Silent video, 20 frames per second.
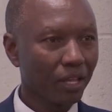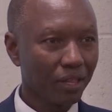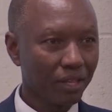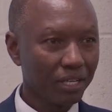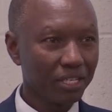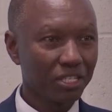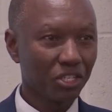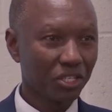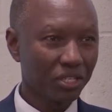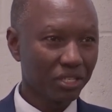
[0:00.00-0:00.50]

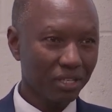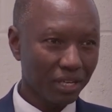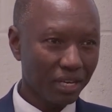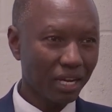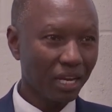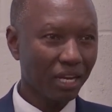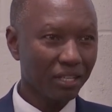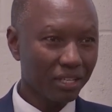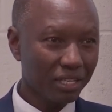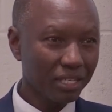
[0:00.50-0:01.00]

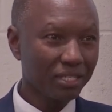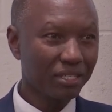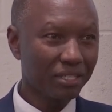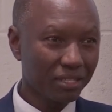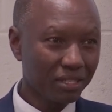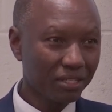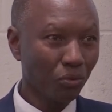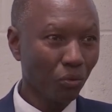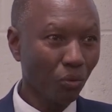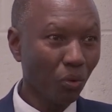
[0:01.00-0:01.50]

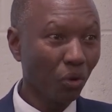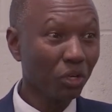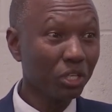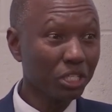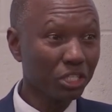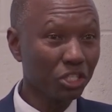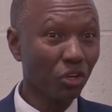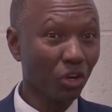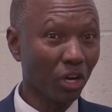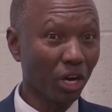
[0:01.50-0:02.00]
this
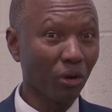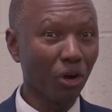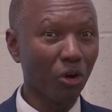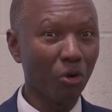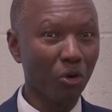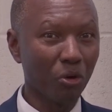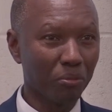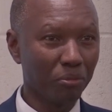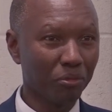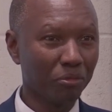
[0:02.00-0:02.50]
world is not our
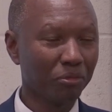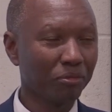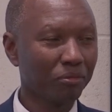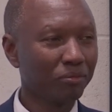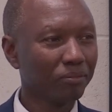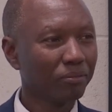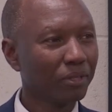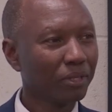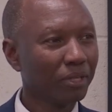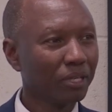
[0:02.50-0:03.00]
home.
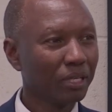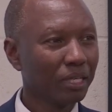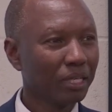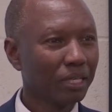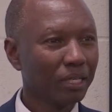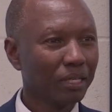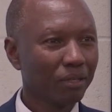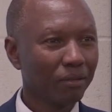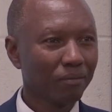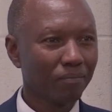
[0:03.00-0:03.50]

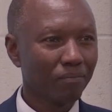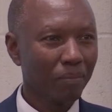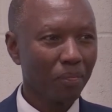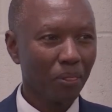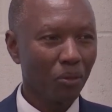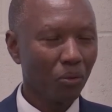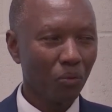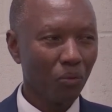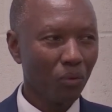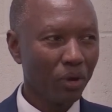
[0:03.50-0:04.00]

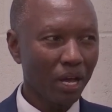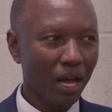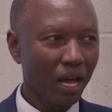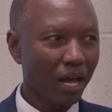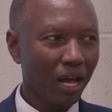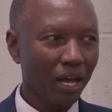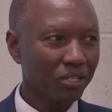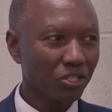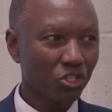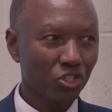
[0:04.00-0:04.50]
We
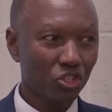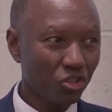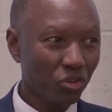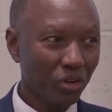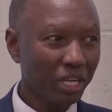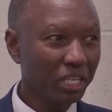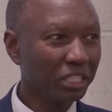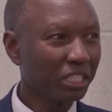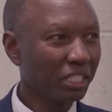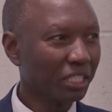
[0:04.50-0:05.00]
are
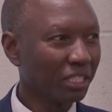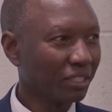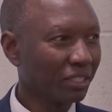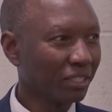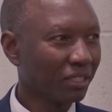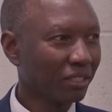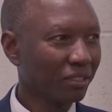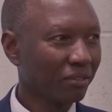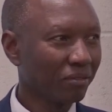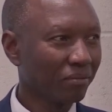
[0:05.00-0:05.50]

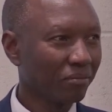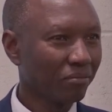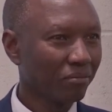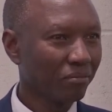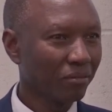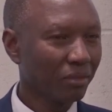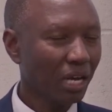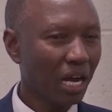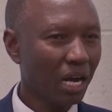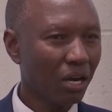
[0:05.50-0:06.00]
strangers.
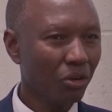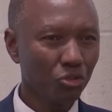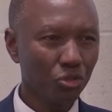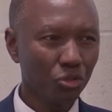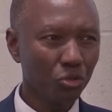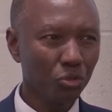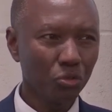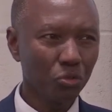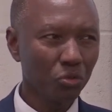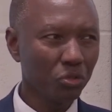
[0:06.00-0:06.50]
How
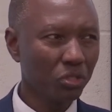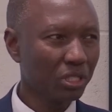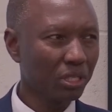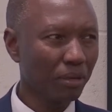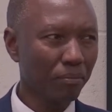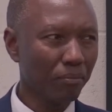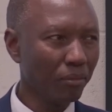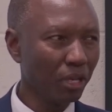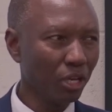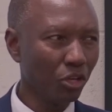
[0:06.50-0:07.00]
do you lose 1